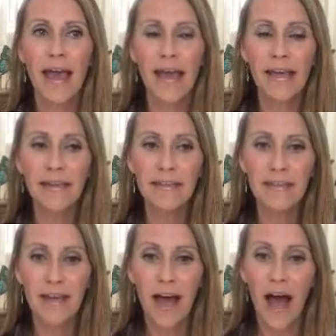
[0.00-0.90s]

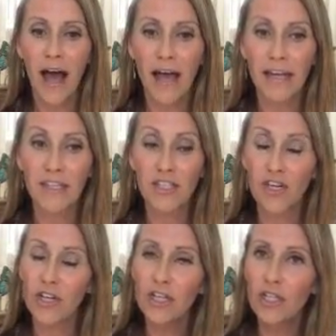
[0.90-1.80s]
And I
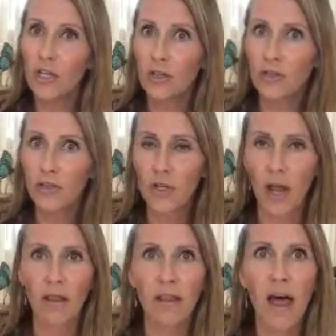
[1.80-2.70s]
started to
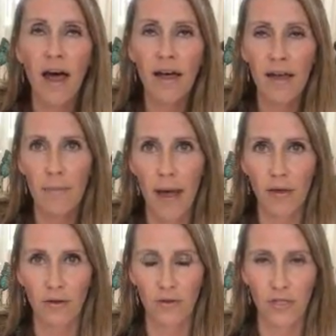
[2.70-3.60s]
learn a lot
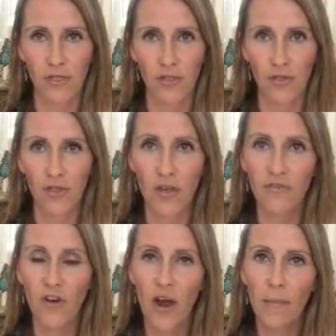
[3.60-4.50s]
about crystals
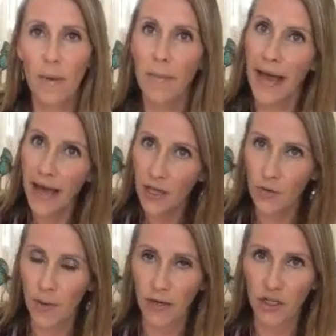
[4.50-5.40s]
from my
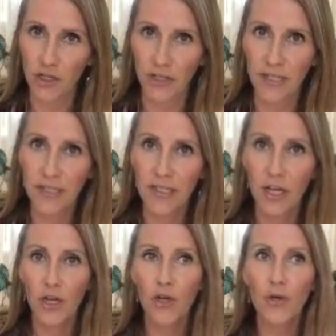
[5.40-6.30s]
acupuncturist
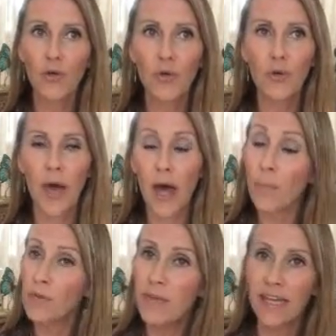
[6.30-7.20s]
who
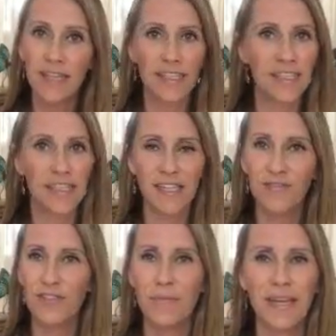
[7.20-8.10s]
helped me
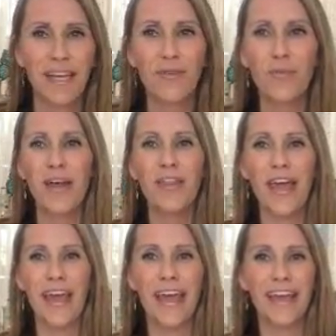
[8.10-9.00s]
conceive to begin with,
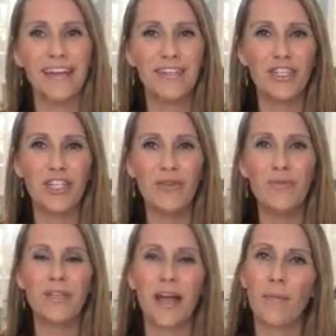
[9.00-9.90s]
and she
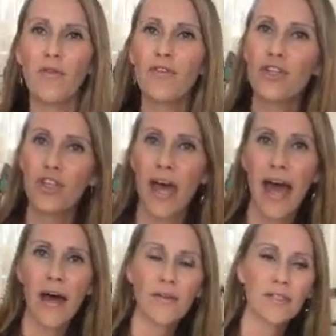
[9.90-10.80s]
would come over to the
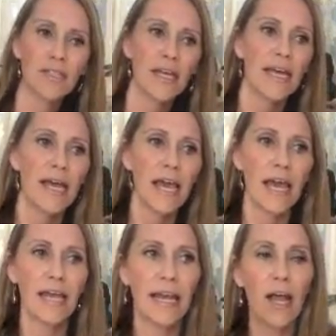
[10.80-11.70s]
house
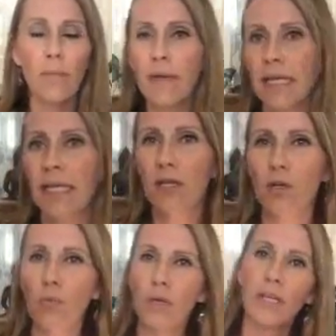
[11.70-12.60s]
and help me
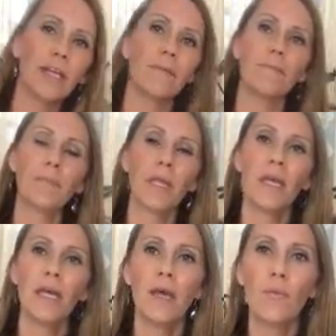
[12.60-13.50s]
needle William
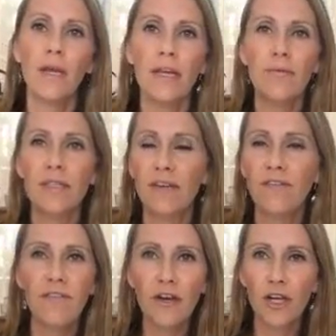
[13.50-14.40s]
when he was in
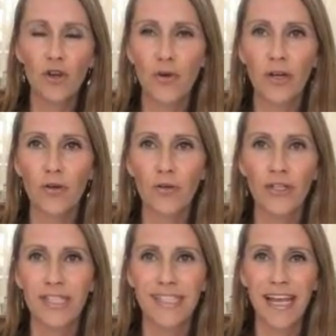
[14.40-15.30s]
a very
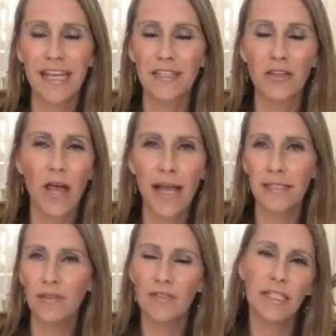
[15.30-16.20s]
critical state.
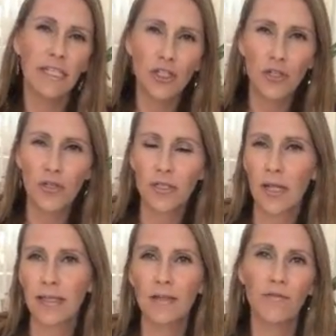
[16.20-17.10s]
Lots of
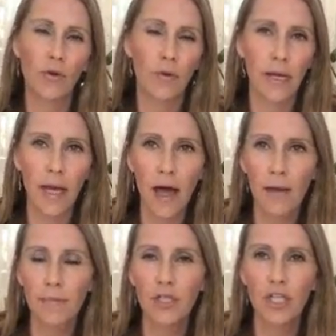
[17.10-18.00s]
seizures, lots of throwing
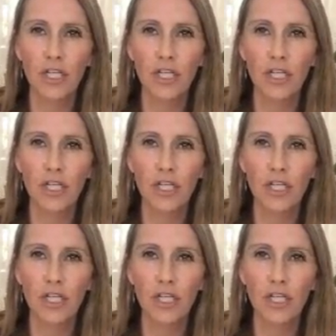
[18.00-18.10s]
up,